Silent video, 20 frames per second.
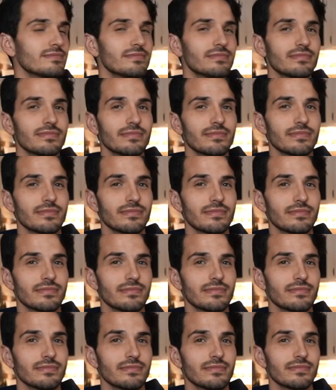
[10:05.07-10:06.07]

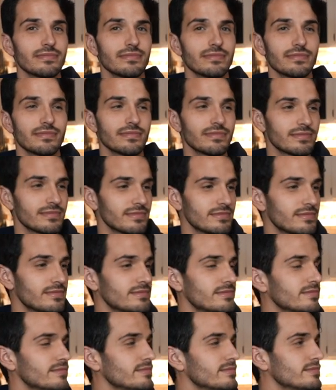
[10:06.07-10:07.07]

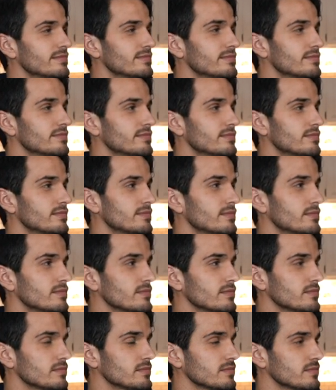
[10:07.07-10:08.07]

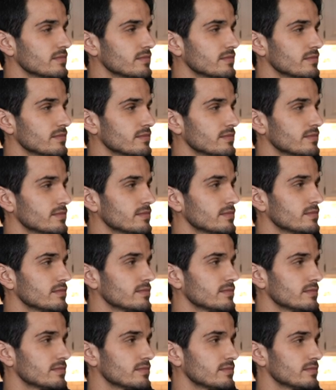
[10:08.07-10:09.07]

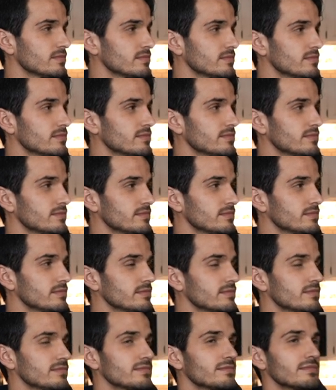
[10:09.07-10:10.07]

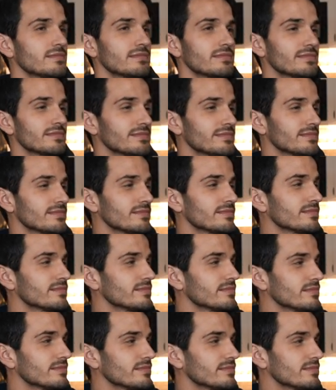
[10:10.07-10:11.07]

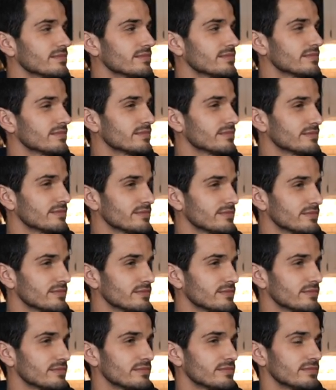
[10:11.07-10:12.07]

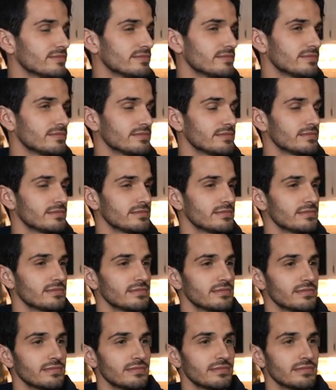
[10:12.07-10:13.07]
(not speaking)